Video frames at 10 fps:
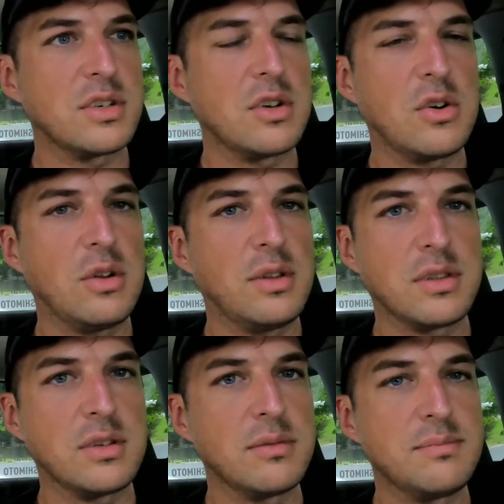as they call it,
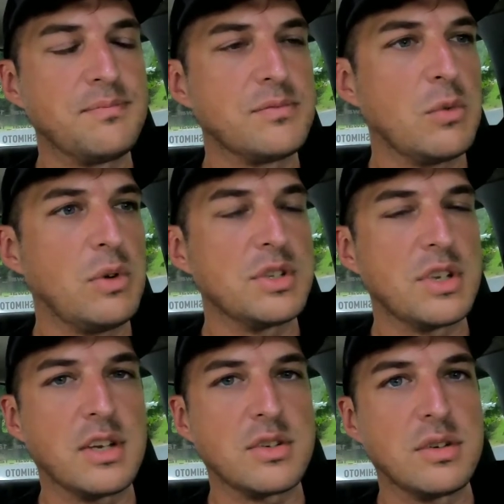like the ones
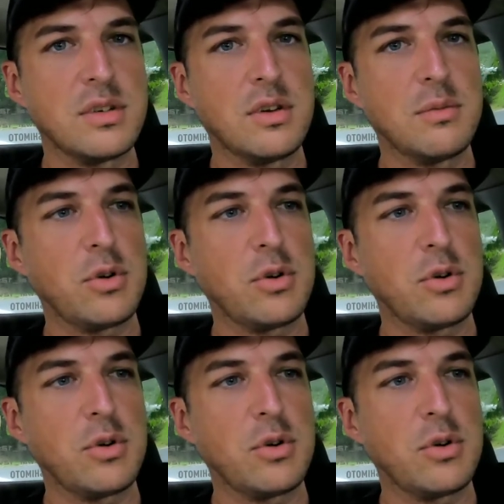that actually, you know,